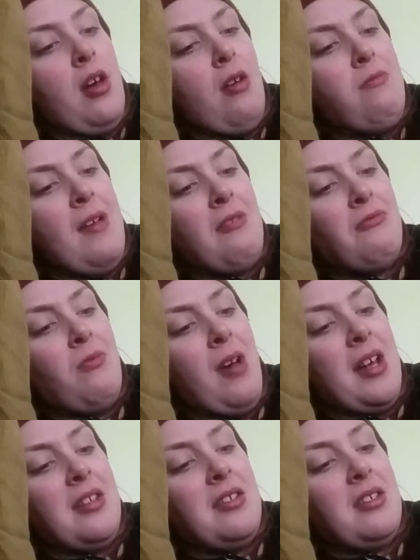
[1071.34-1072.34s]
"Around
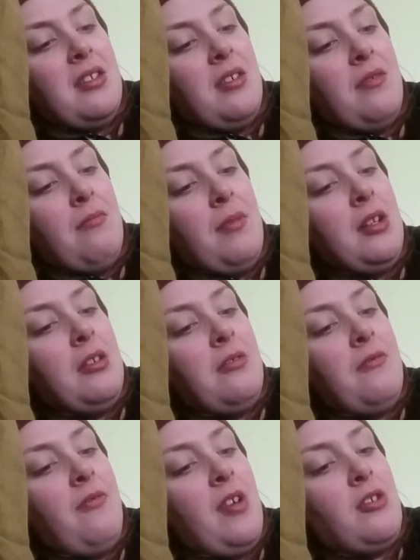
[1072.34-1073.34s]
what?"
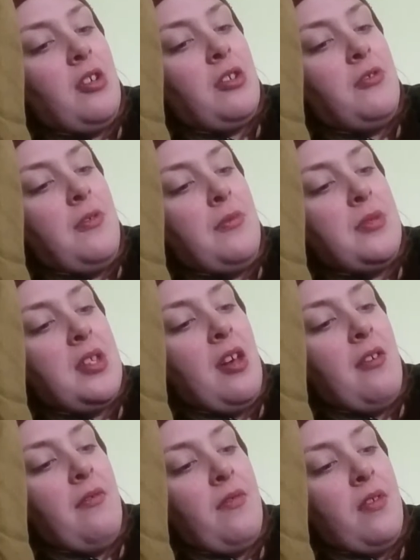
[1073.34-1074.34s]
muttered Frederick to
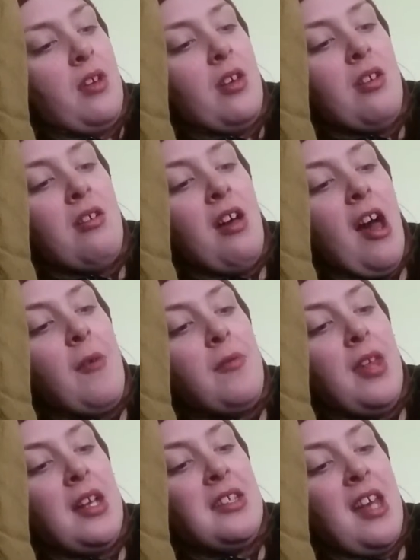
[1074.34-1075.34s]
himself. "I
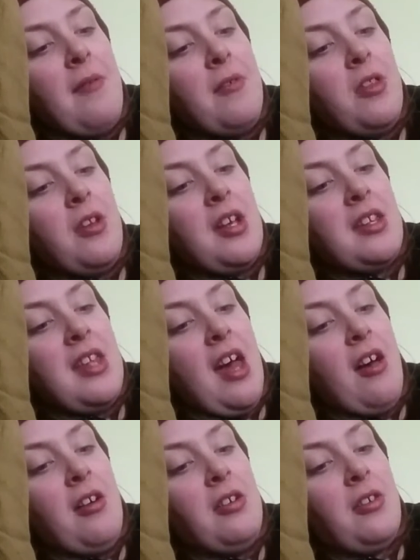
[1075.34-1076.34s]
would like to have a look at
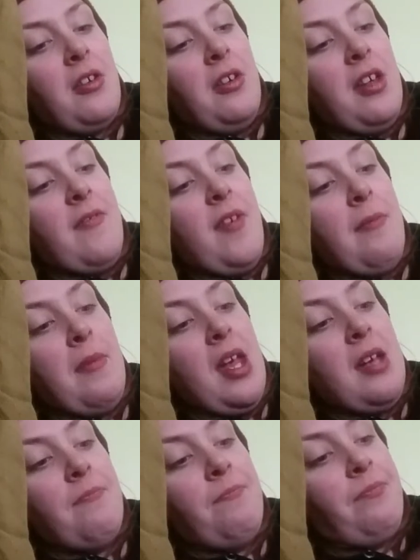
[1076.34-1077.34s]
that article, if I
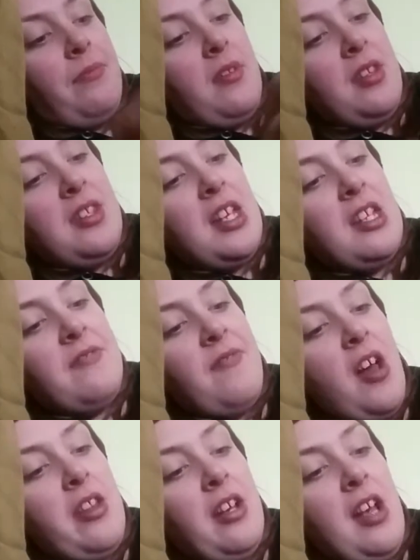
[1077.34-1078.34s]
may," said his
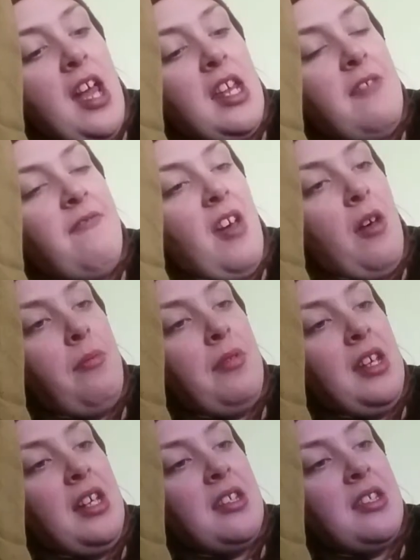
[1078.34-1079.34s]
father, and he felt
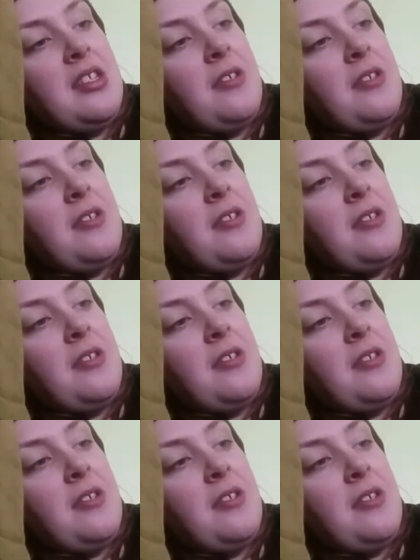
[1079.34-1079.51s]
pleased.